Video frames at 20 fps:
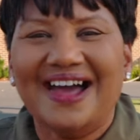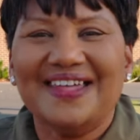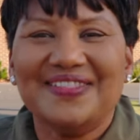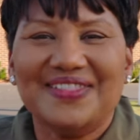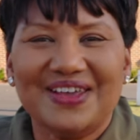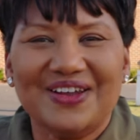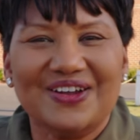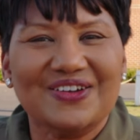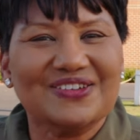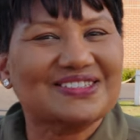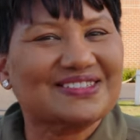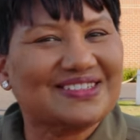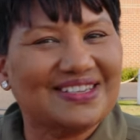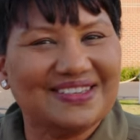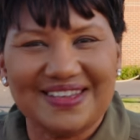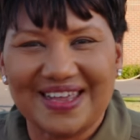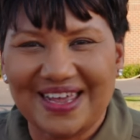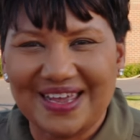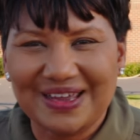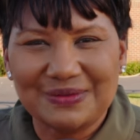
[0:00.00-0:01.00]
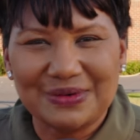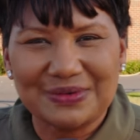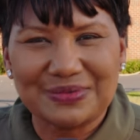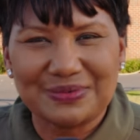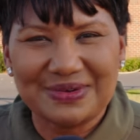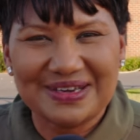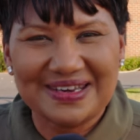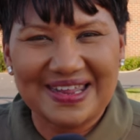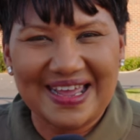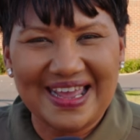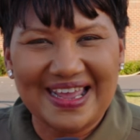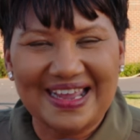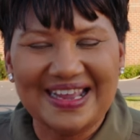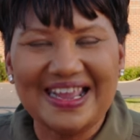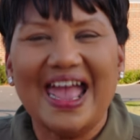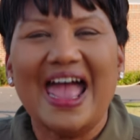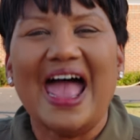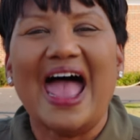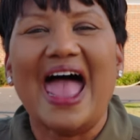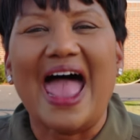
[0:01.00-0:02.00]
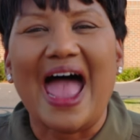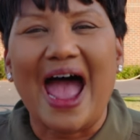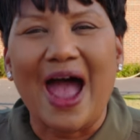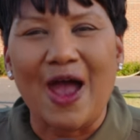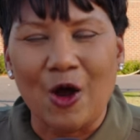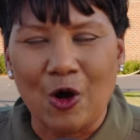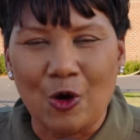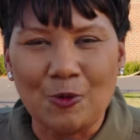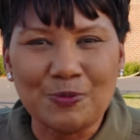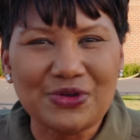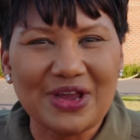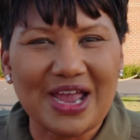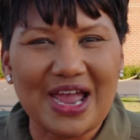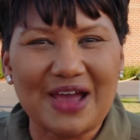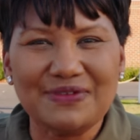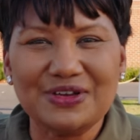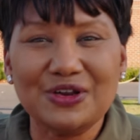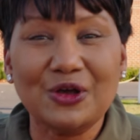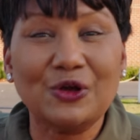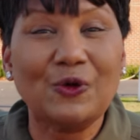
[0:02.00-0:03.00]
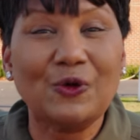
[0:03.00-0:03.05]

Hi there, it's Today with Renee. I hope you're having a